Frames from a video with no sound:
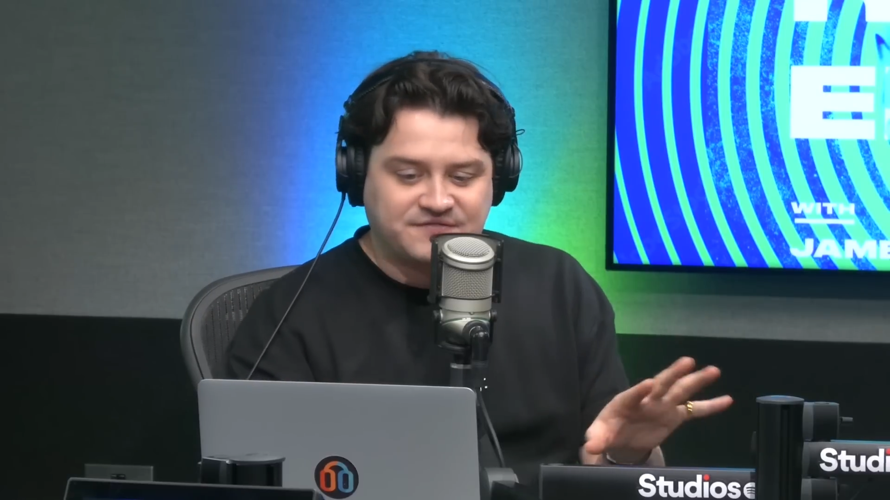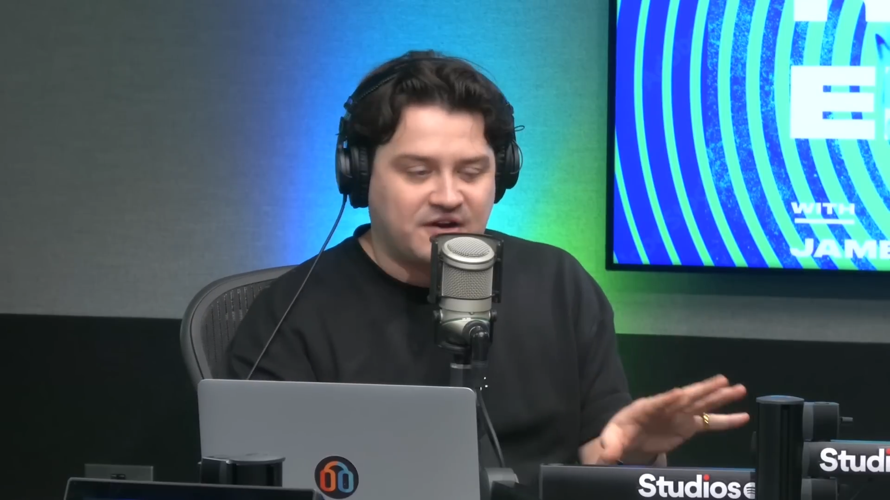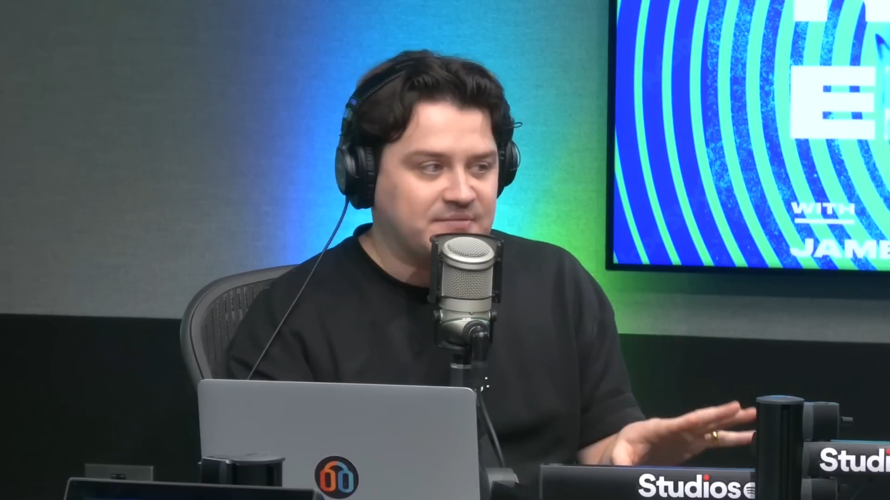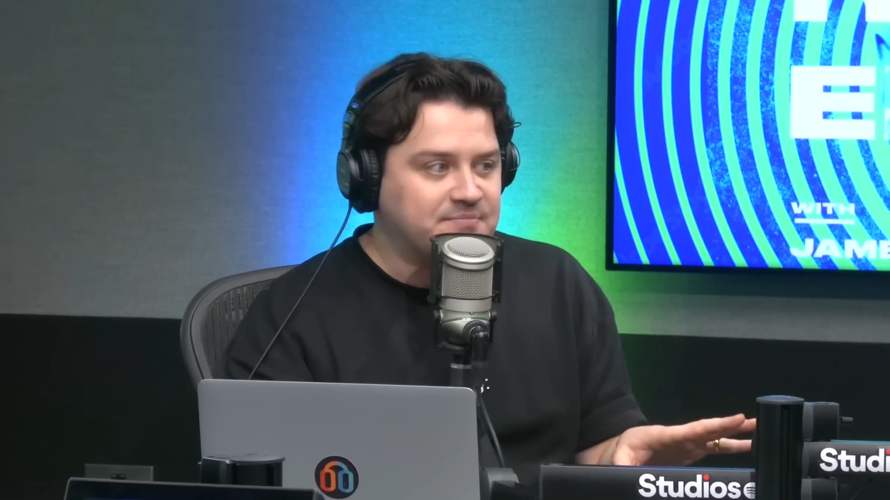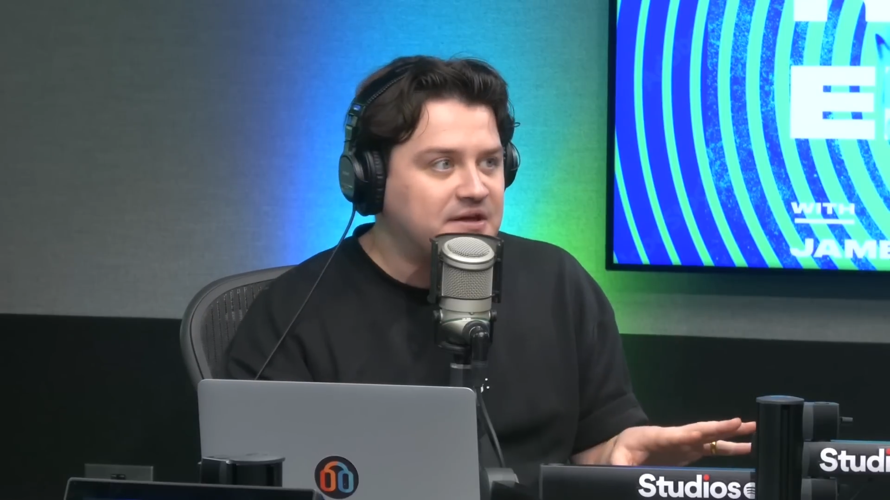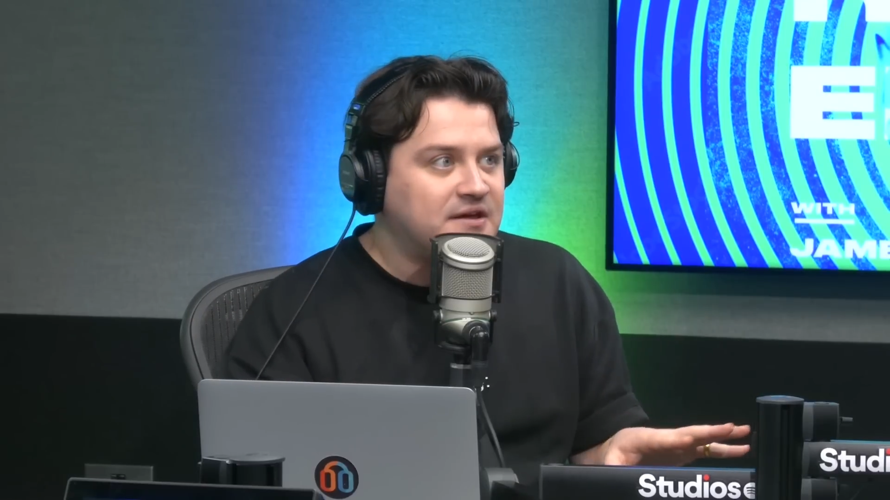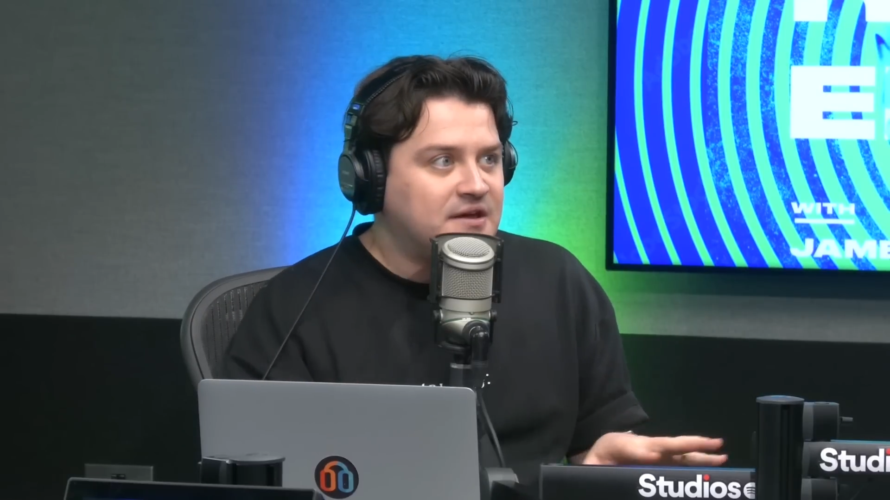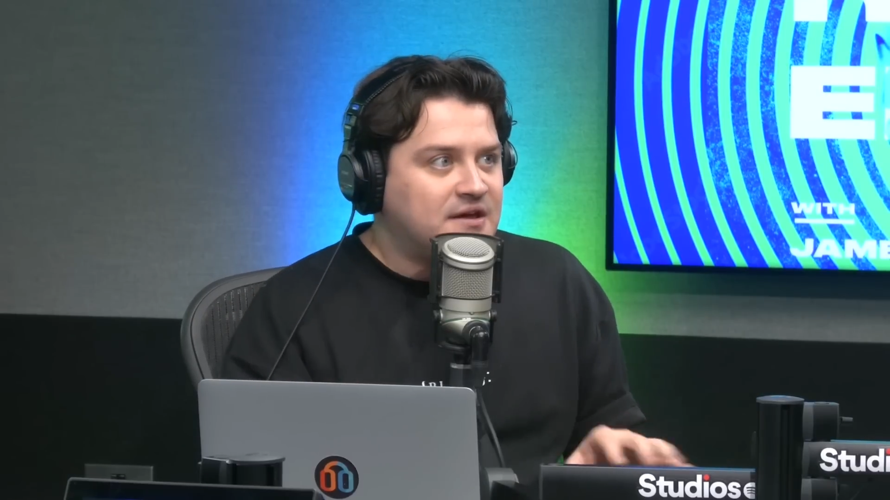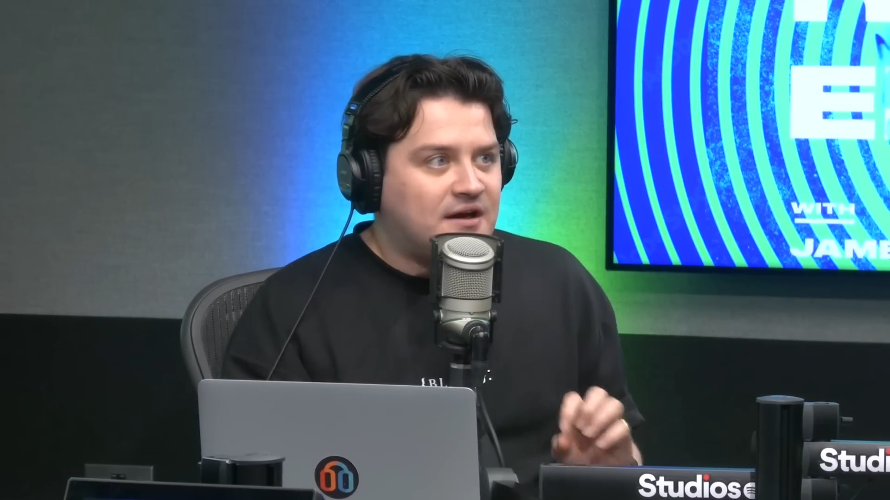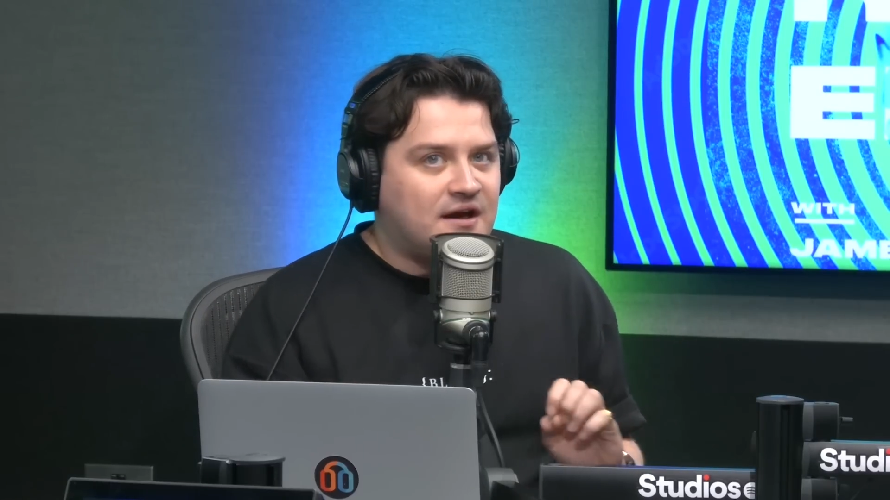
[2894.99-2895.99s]
Fine, but
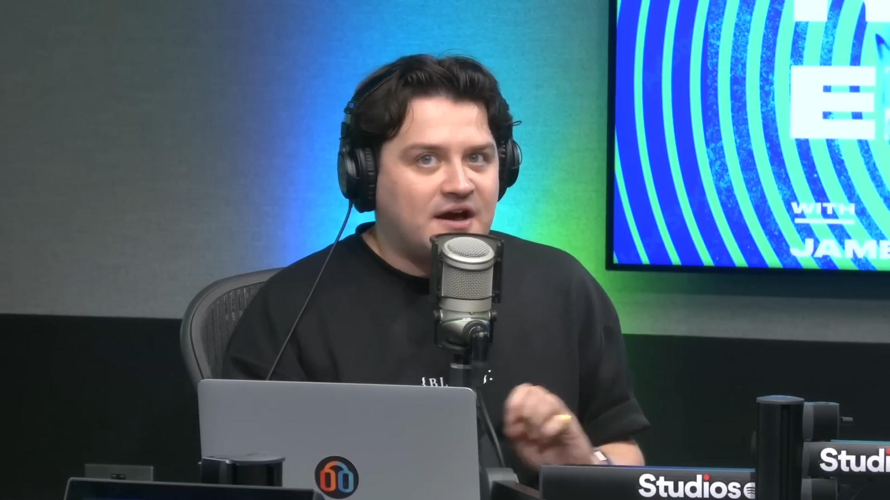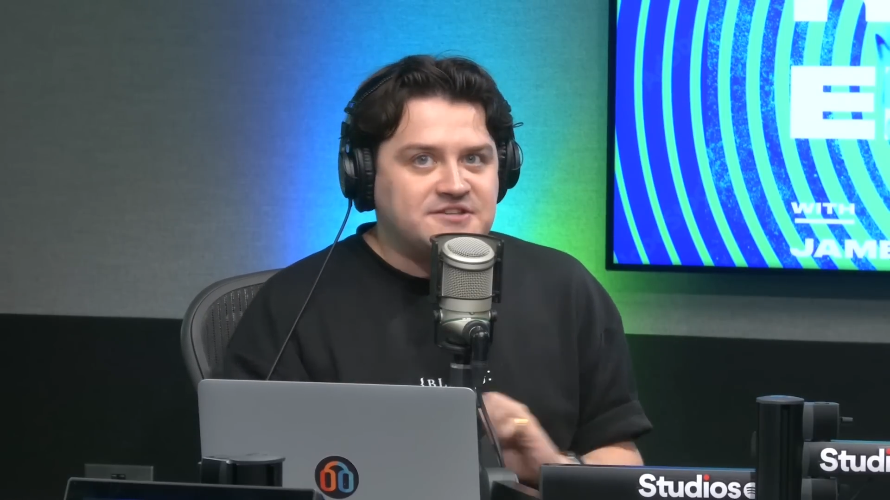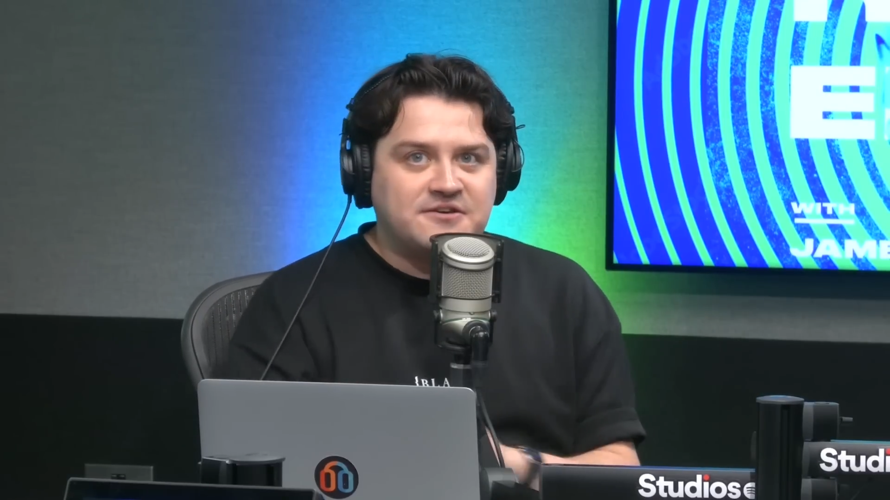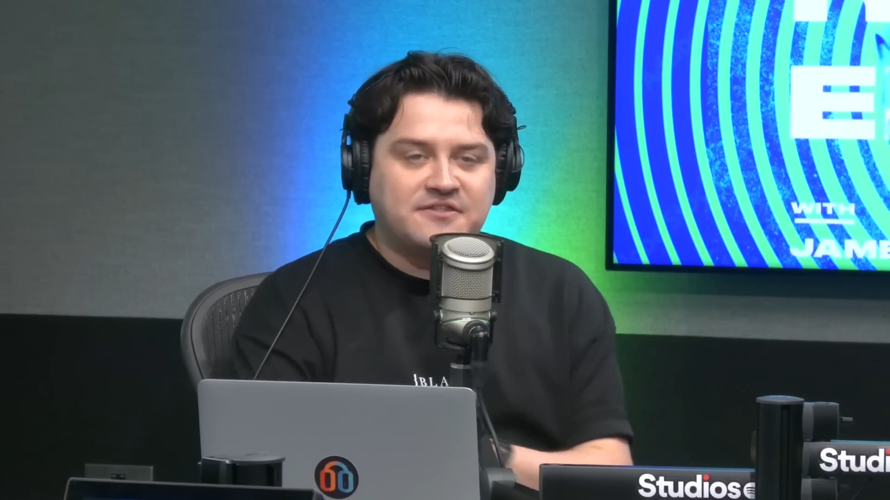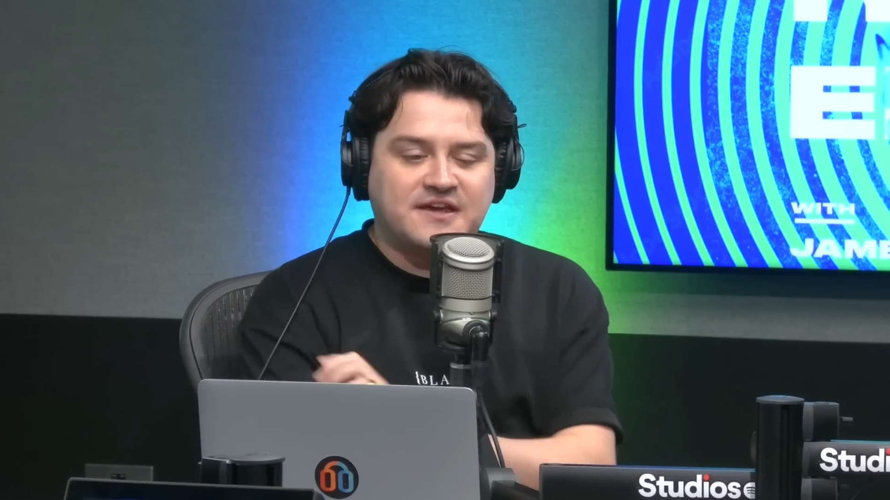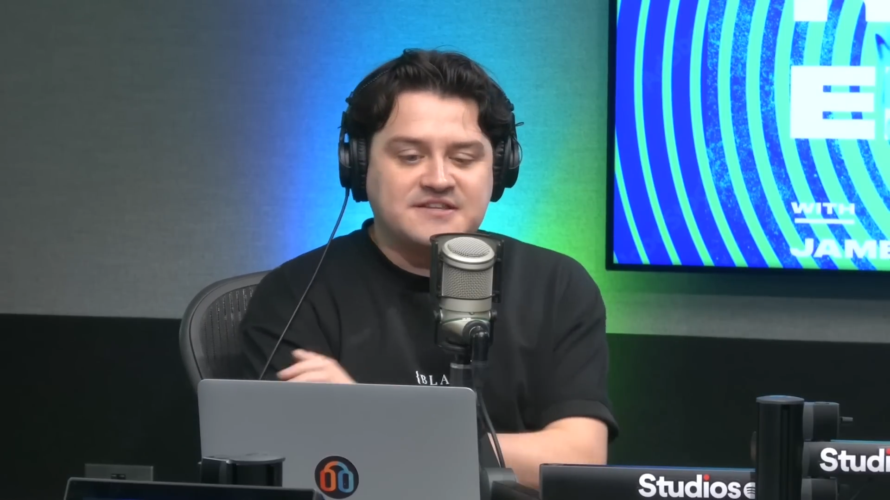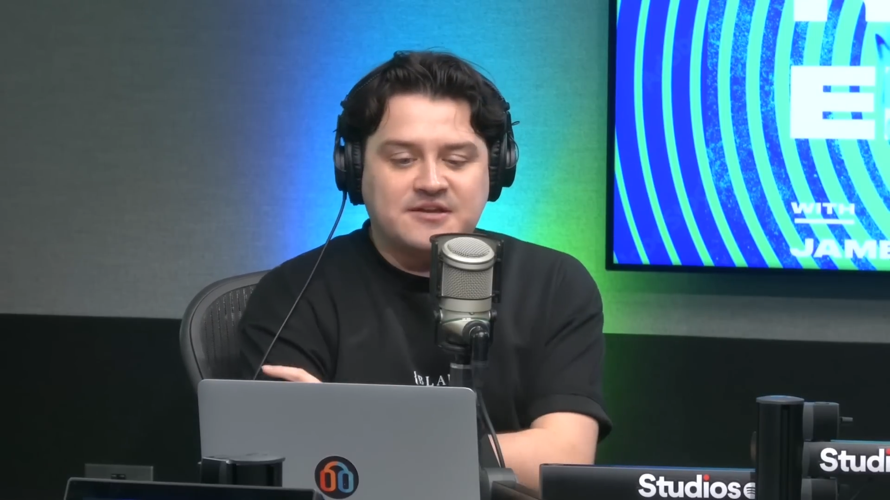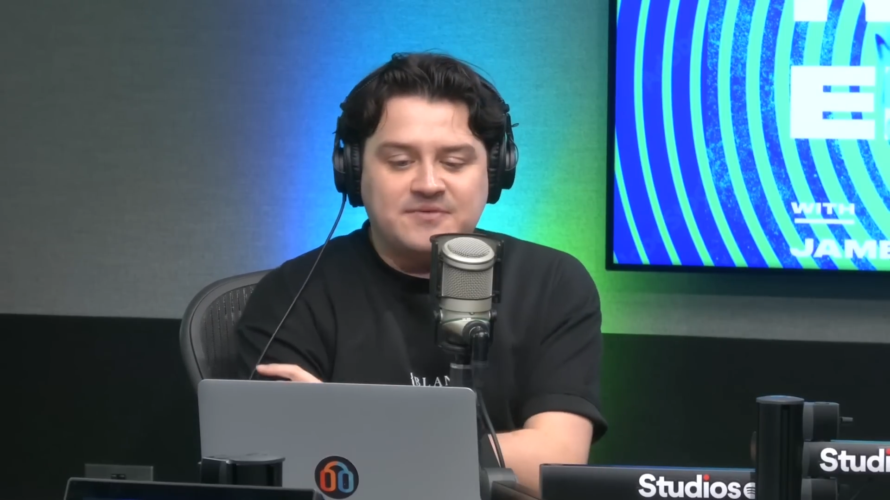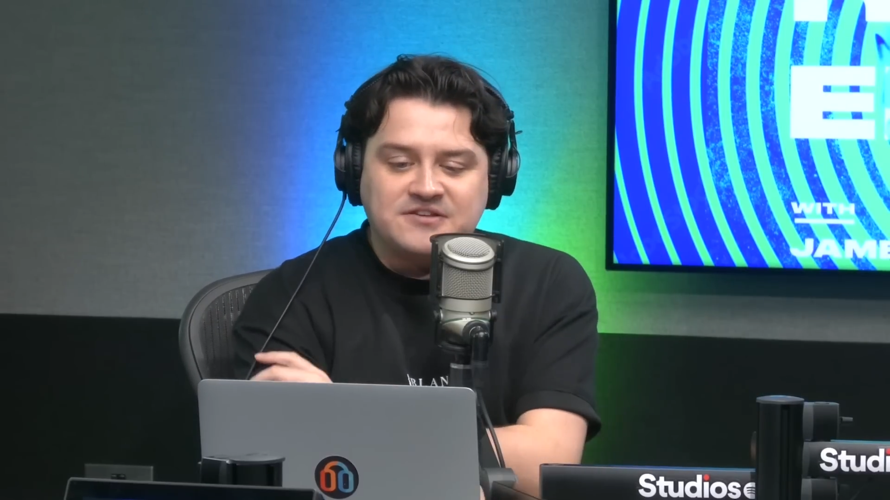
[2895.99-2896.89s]
I do think it's going to be